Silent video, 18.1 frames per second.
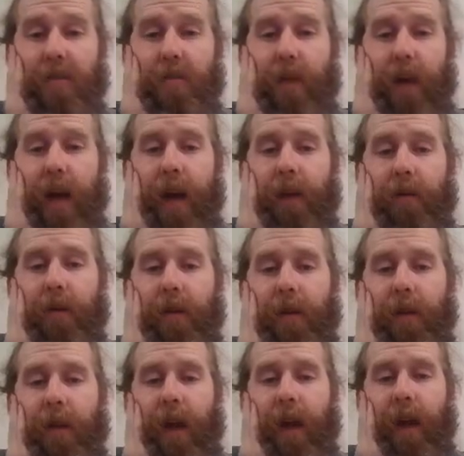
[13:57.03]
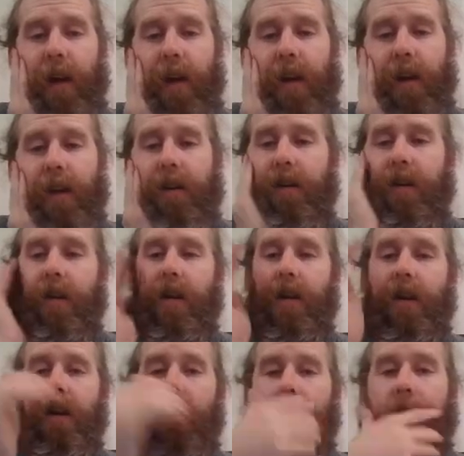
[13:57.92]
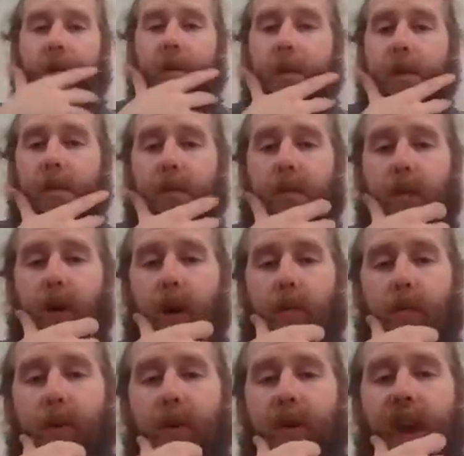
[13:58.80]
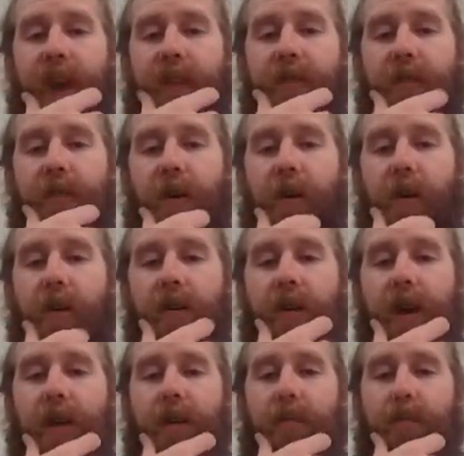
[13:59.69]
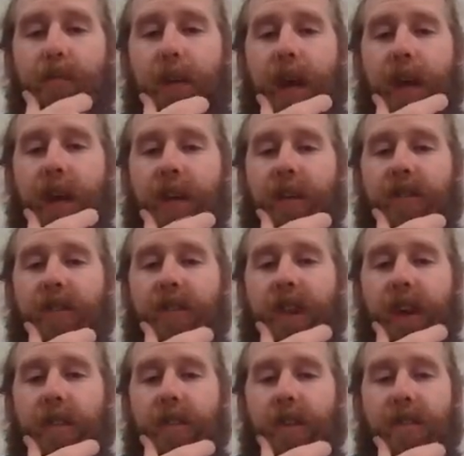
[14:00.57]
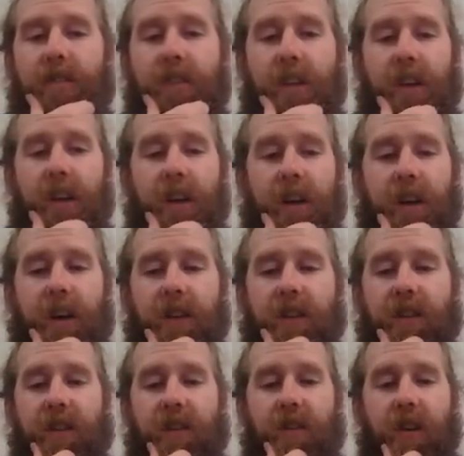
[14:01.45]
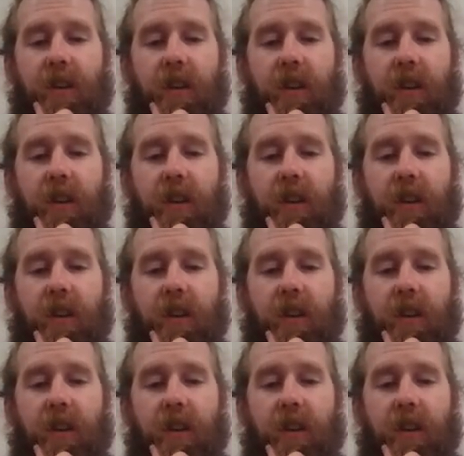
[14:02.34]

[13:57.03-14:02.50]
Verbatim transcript: back with that uh, Purple Nightfall, e Bacon Savers, the Econ all